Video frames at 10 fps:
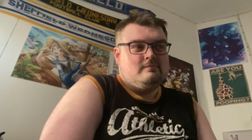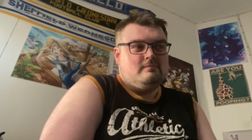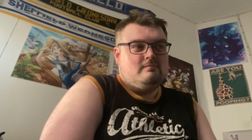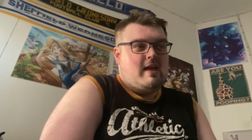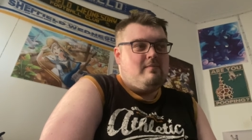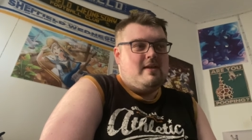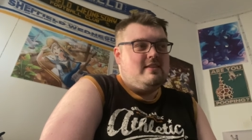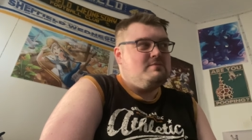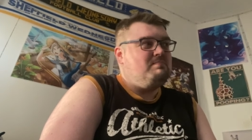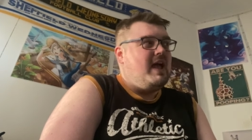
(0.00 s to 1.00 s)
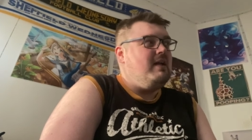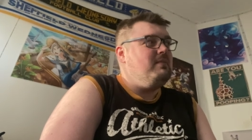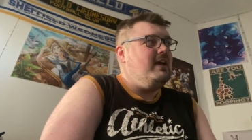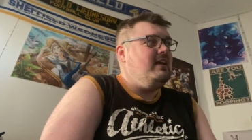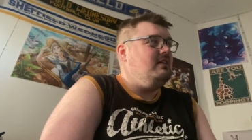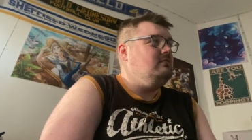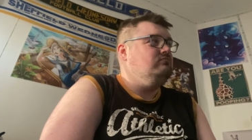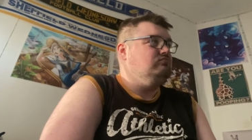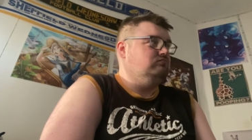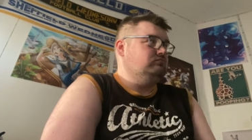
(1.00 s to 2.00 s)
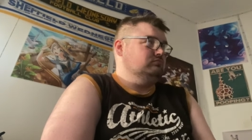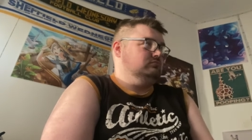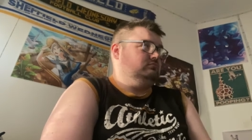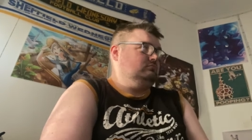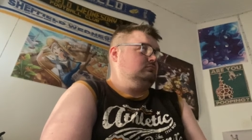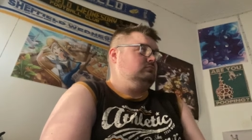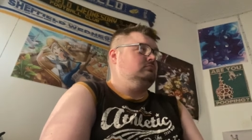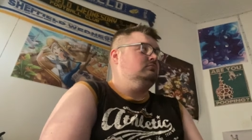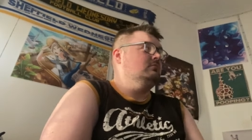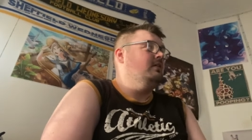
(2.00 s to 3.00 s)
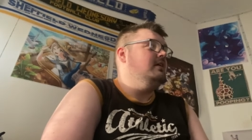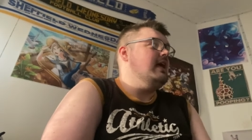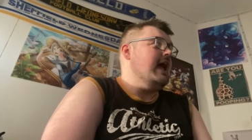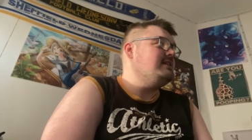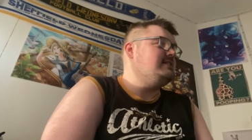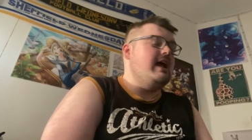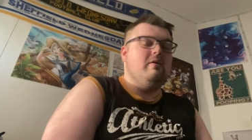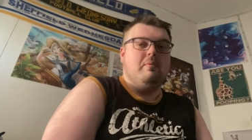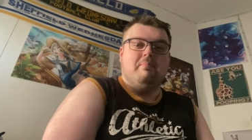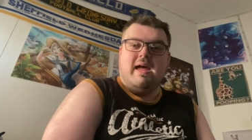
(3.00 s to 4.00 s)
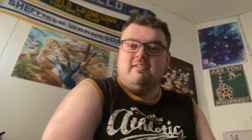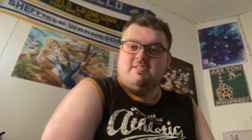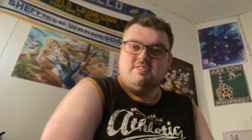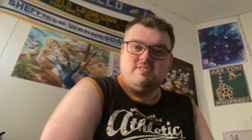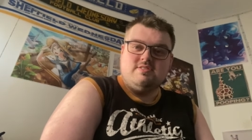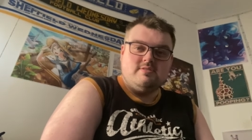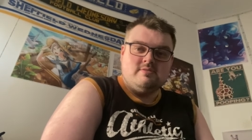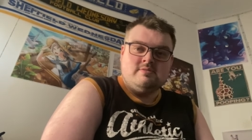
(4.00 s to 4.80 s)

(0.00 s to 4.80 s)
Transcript: Maybe this baby had terrible parents.